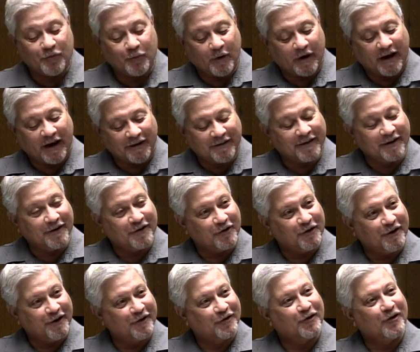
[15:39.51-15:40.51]
what I think you
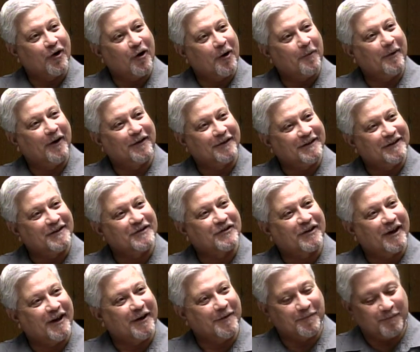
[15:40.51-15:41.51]
need to know about this
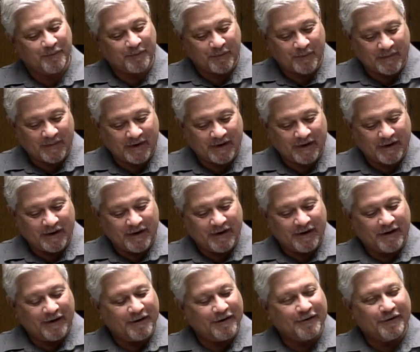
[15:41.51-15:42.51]
game.
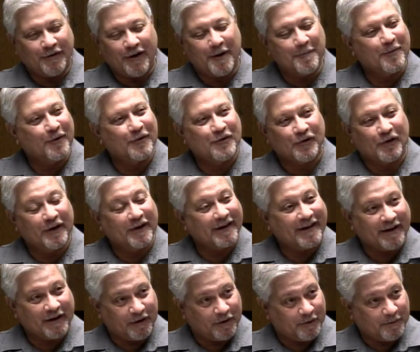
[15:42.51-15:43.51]
Lompoc's going to
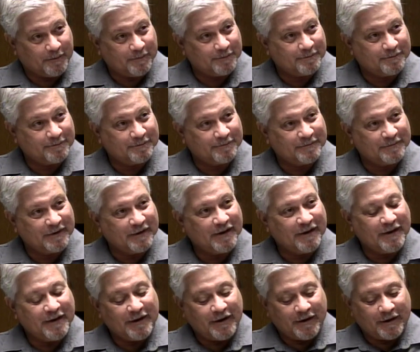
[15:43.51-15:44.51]
kill
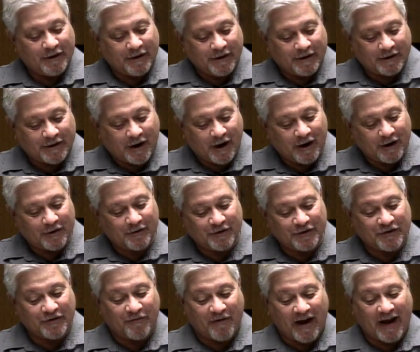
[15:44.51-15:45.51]
them. Carter
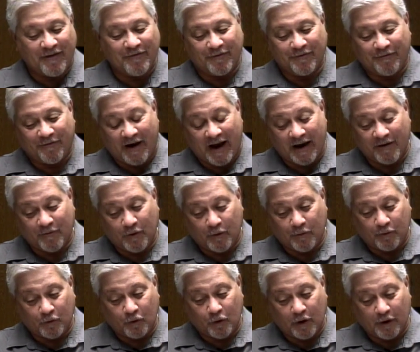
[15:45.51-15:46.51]
is 5-5
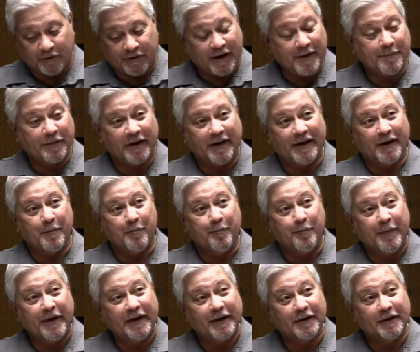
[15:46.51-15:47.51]
overall. They play in a
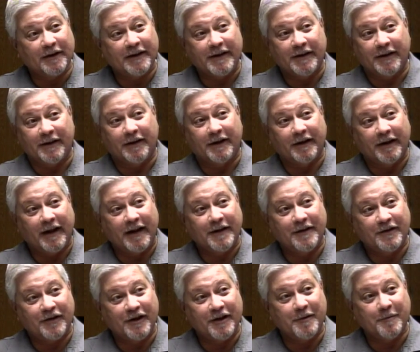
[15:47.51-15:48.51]
big league, an
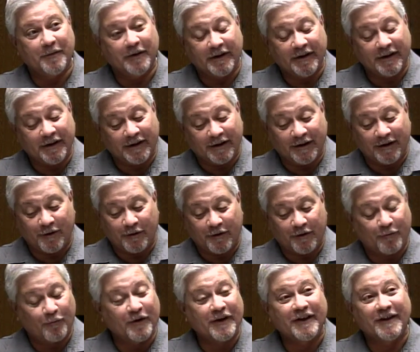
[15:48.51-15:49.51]
8-team league, and they're
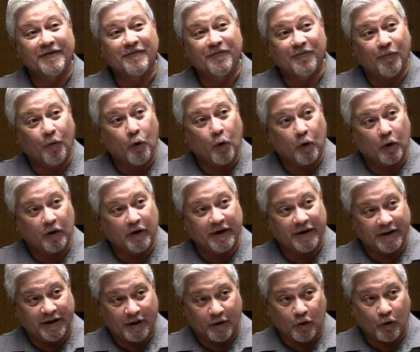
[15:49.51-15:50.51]
3-4
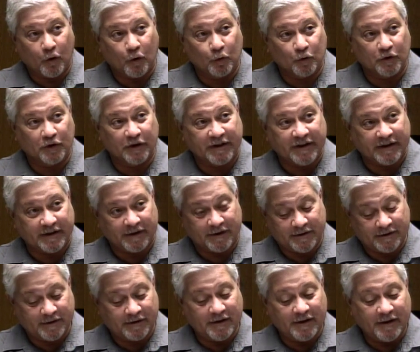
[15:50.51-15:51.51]
in their own
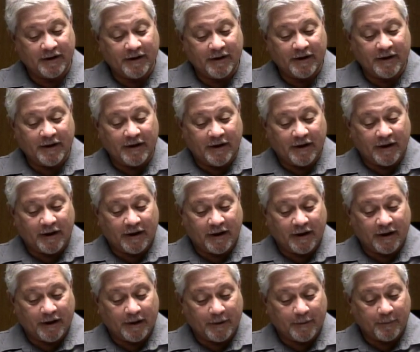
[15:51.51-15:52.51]
league.
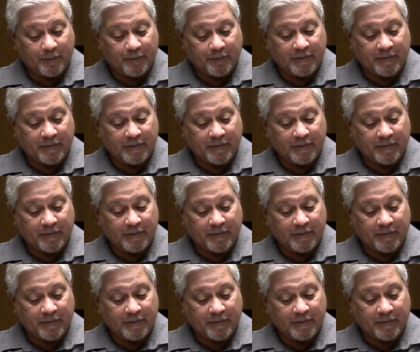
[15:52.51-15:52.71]
When